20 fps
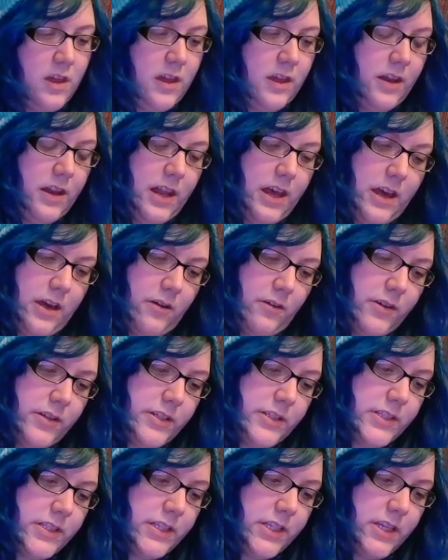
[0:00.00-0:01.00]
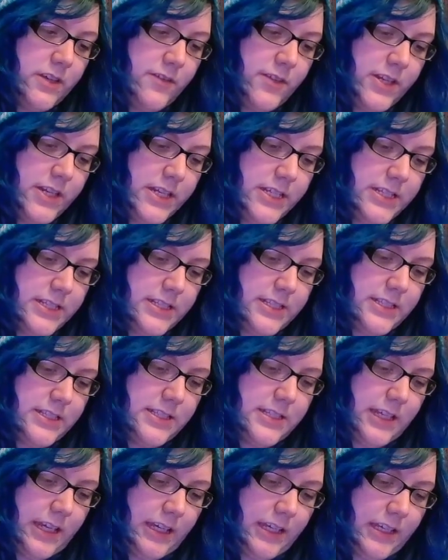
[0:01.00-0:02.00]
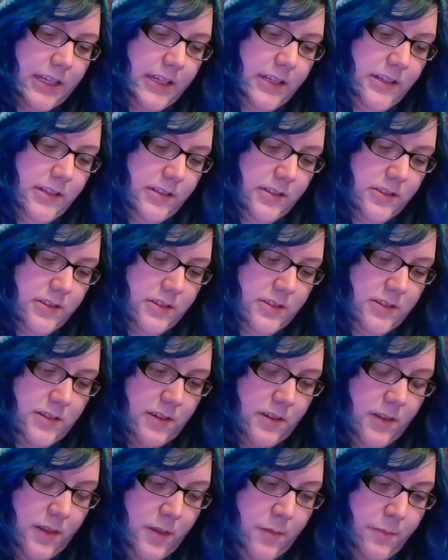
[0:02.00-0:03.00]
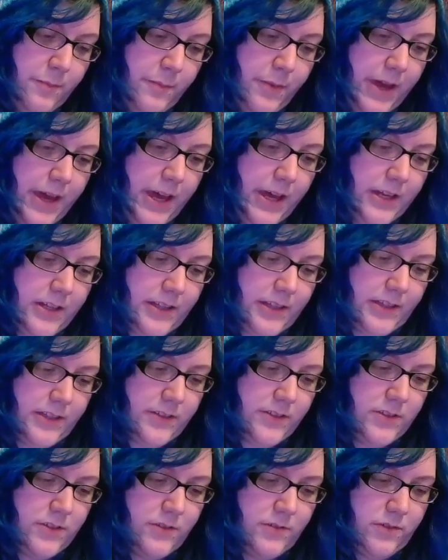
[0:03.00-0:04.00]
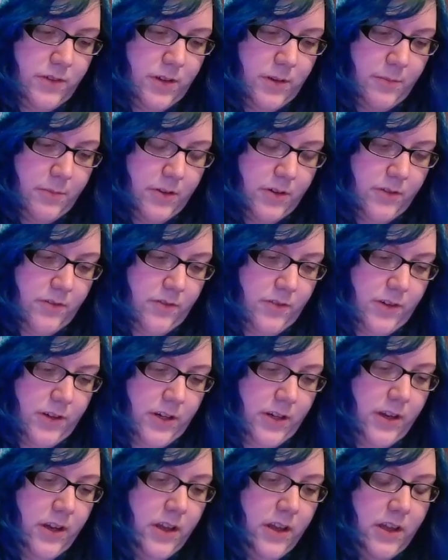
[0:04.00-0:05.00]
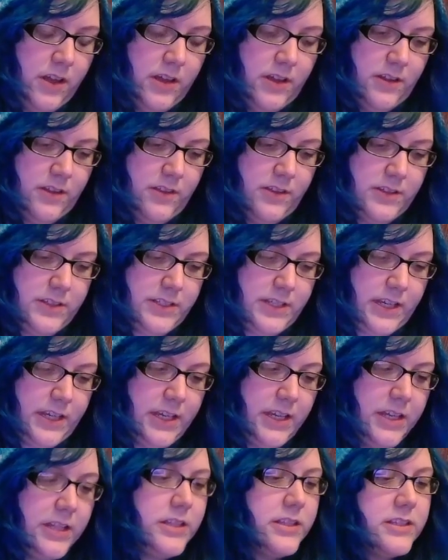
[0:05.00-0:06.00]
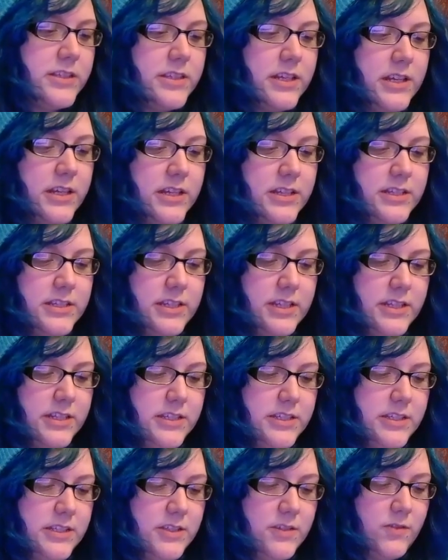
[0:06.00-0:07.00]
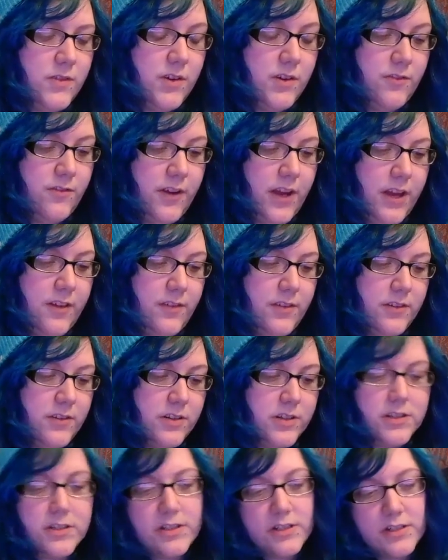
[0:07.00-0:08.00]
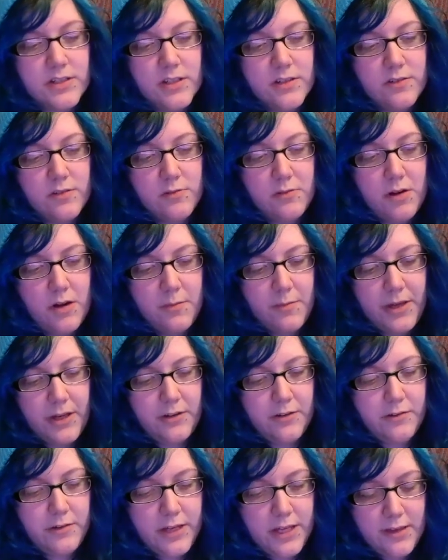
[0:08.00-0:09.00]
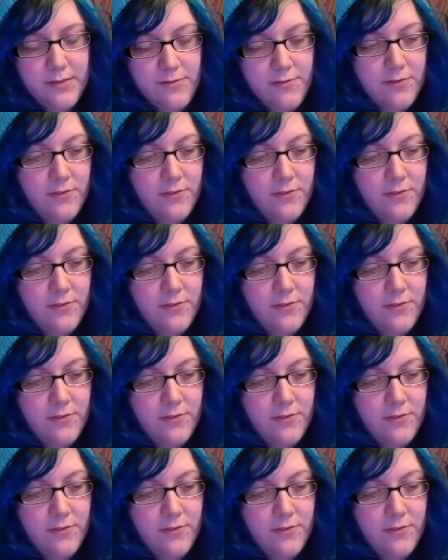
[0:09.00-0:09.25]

Now, it doesn't give any seconds on the back, like there's no number for the seconds, and it says it's for a 500, 600 watt microwave.